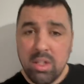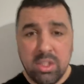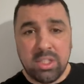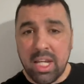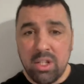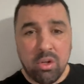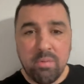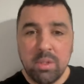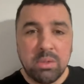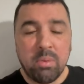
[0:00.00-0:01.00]
take the
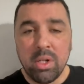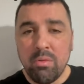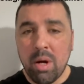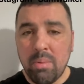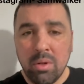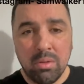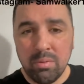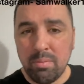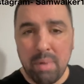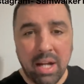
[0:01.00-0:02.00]
government's money, rob
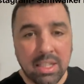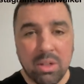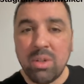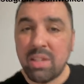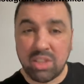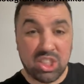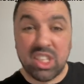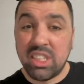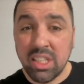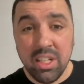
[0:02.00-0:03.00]
banks. I don't give a
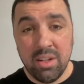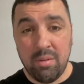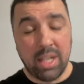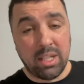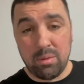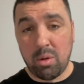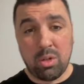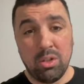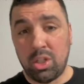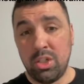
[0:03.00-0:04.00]
shit, right? I
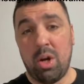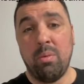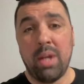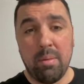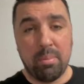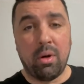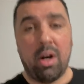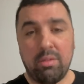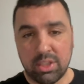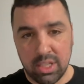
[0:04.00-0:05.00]
don't condone that, but
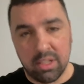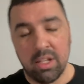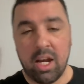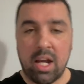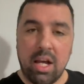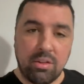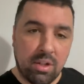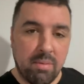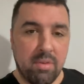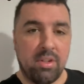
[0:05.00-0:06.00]
obviously I can't do that
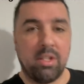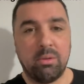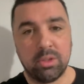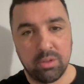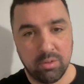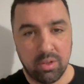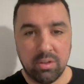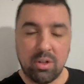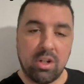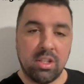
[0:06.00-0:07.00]
in my videos.
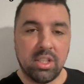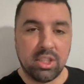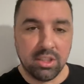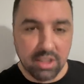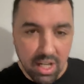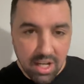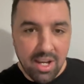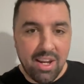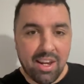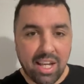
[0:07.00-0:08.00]
Got condition,
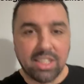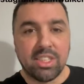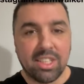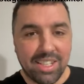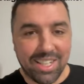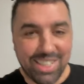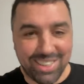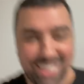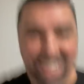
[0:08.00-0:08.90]
license conditions.